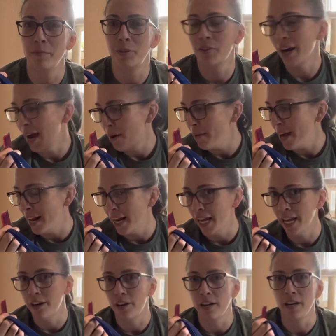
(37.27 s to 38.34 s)
grab at
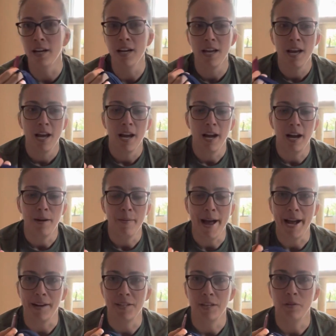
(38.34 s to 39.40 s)
it or
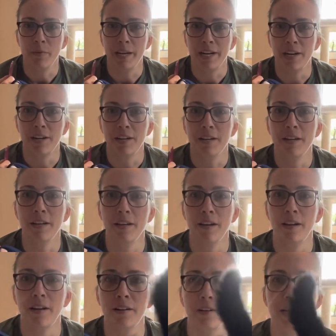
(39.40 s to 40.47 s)
acting weird
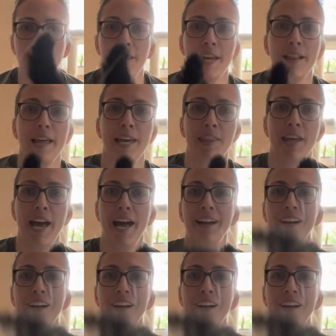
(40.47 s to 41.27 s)
or anything like that.